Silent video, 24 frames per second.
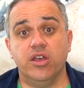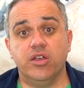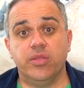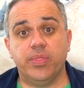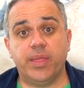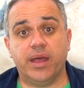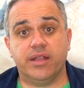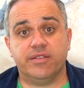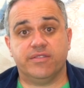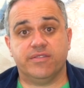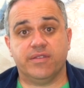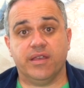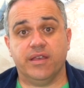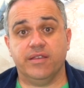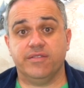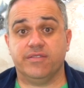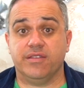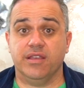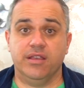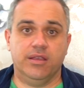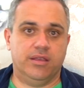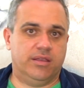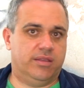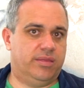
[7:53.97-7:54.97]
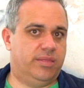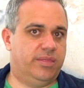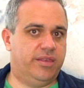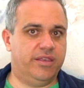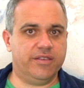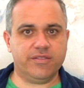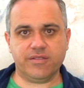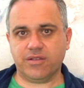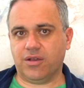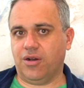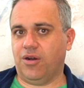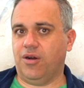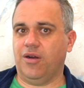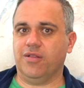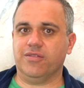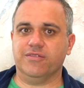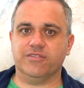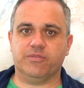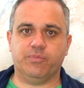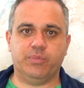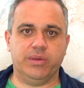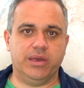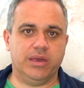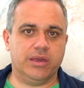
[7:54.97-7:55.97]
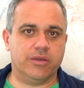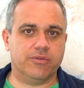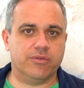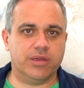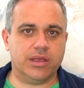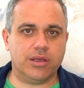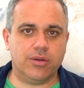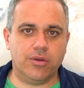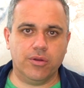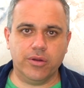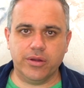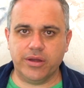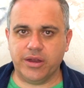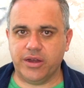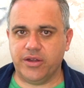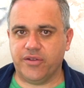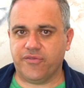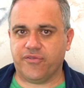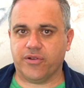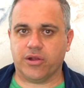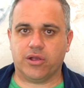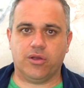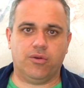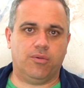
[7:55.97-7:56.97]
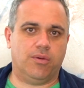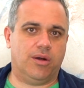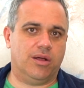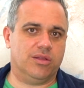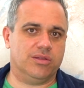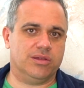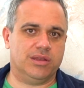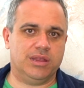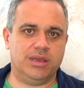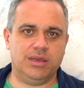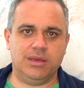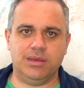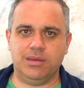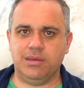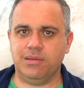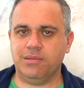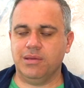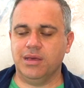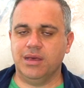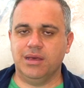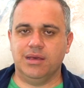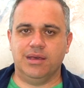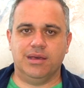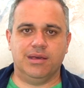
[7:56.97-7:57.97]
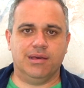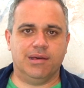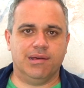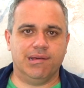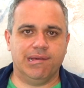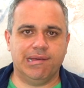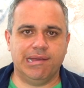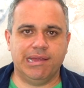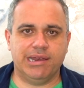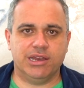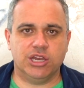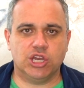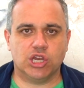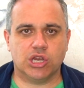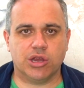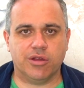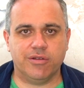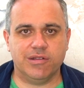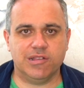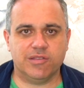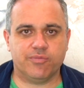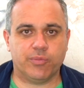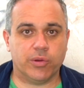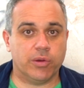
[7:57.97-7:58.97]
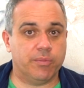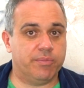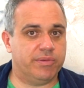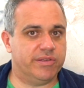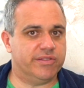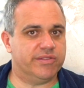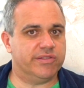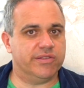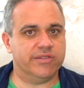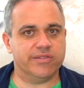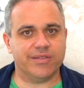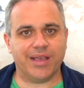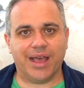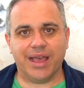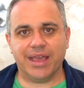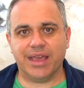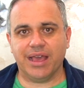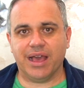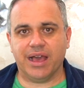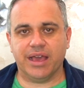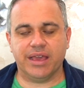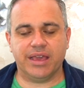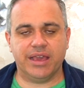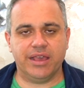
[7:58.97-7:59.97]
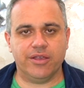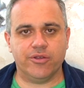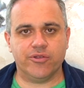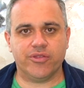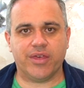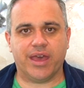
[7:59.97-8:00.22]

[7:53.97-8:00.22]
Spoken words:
that says, this call is being recorded for quality and assurance purposes. I hear